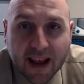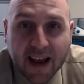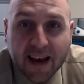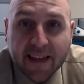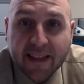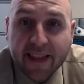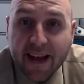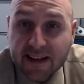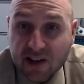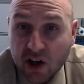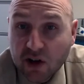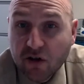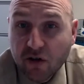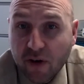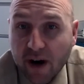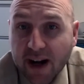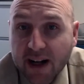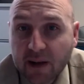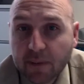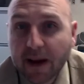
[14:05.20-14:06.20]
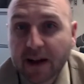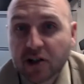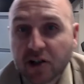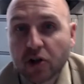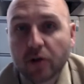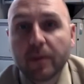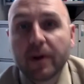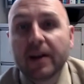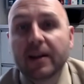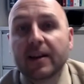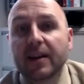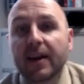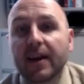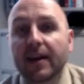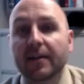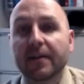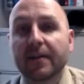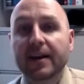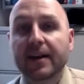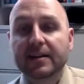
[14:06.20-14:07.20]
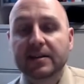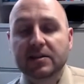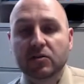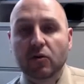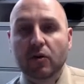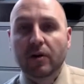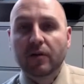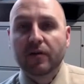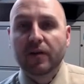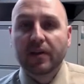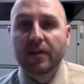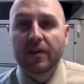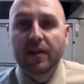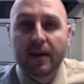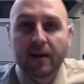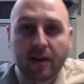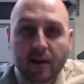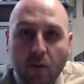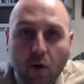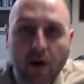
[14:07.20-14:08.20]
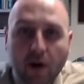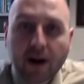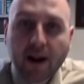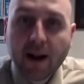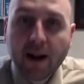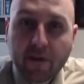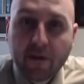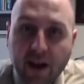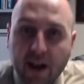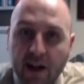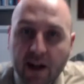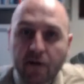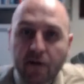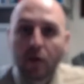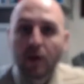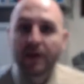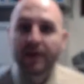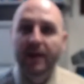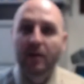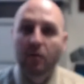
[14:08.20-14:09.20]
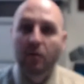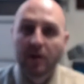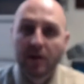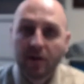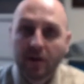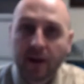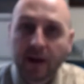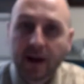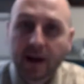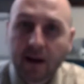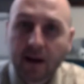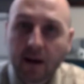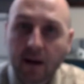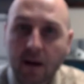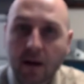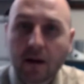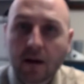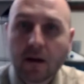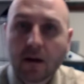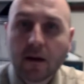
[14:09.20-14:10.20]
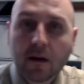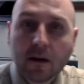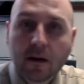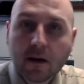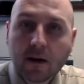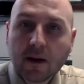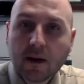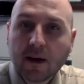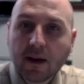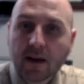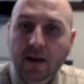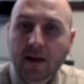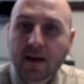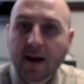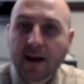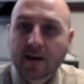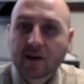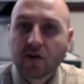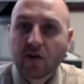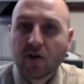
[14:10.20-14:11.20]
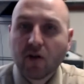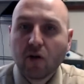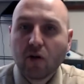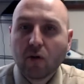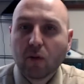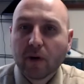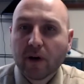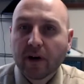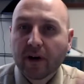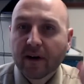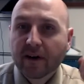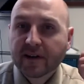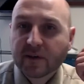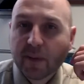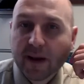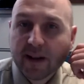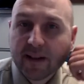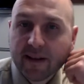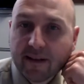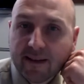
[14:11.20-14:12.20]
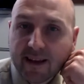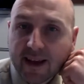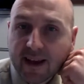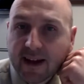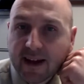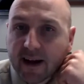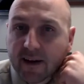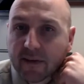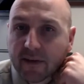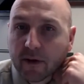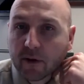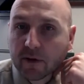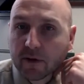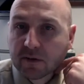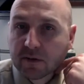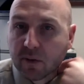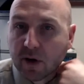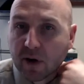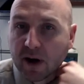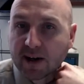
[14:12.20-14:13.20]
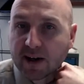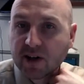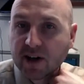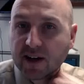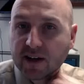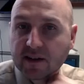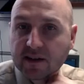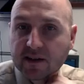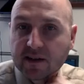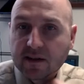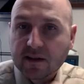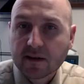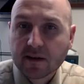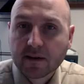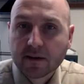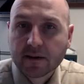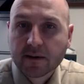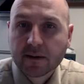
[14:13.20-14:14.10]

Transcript: Yeah, that's our direct measurement. Yeah, and that's sort of, I think, the more innovative one that we're doing. And Dr. Holwerda has been the lead on those projects.